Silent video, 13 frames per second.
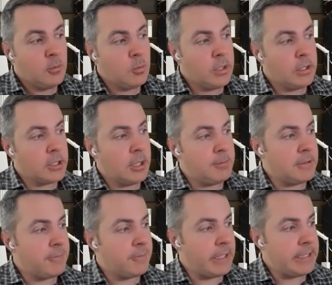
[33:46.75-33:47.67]
Well, come
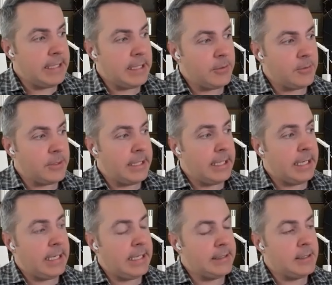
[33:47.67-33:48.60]
to find out, they
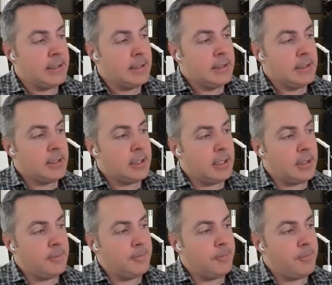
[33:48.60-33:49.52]
had,
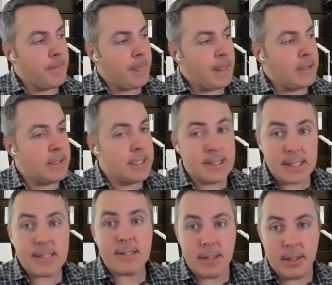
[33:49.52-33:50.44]
the
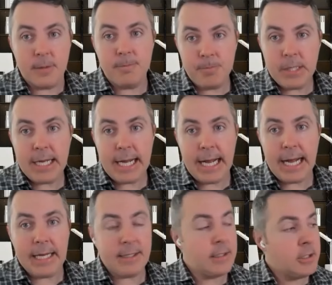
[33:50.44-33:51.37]
system
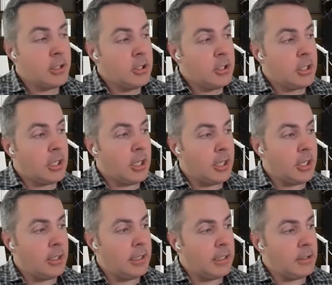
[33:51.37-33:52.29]
had
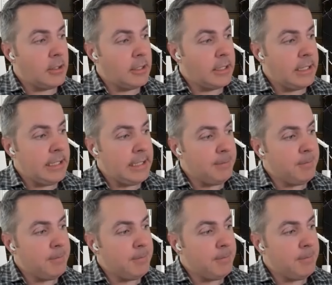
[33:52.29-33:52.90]
the